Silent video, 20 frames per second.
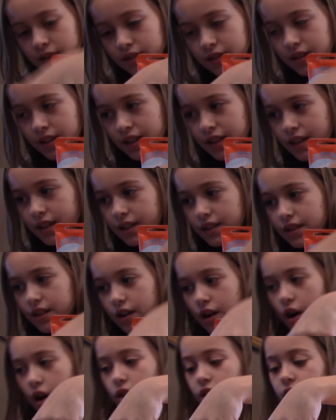These
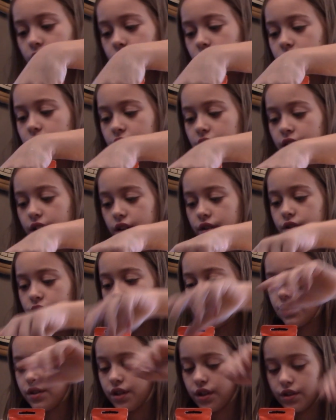are literally gonna
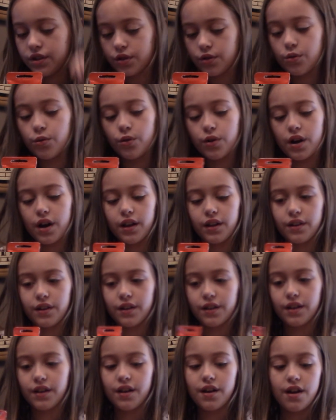turn such a cool
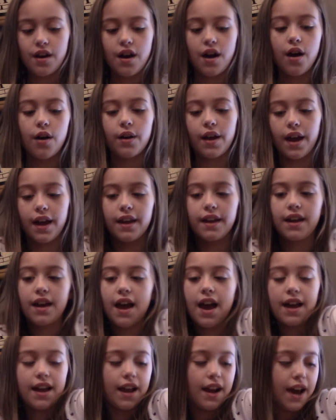color. Okay,
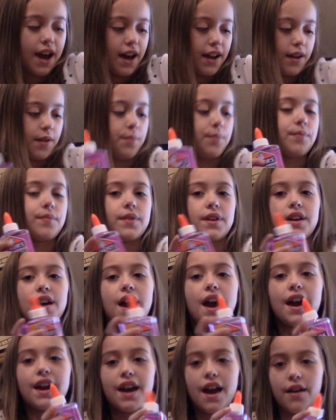I gotta add them.
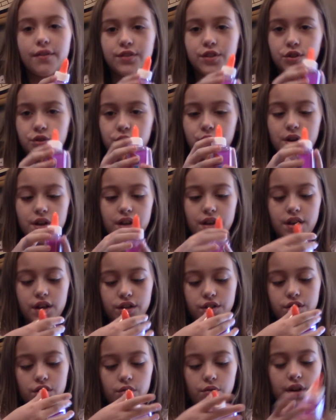I have to.
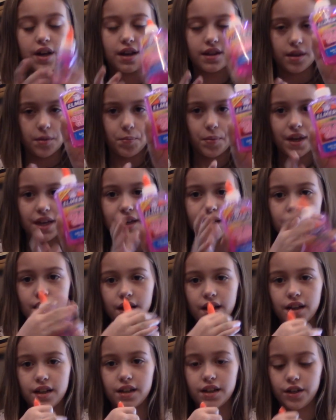So we got the pink
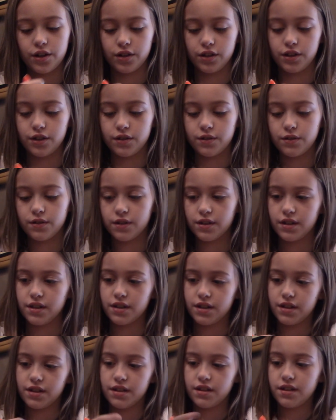clear glue.
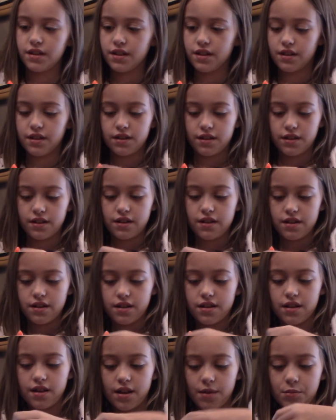
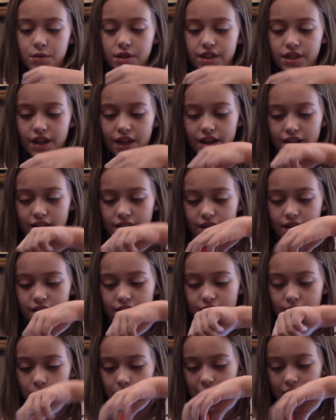I'm excited
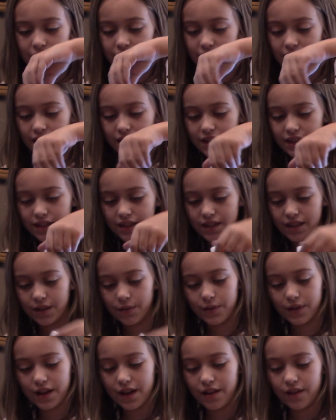to mix these, see
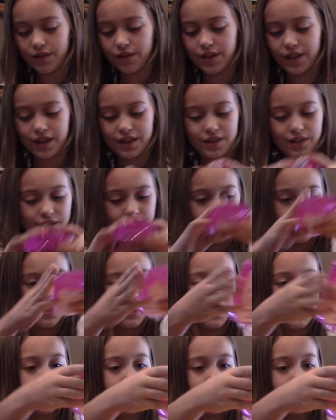what color they turn.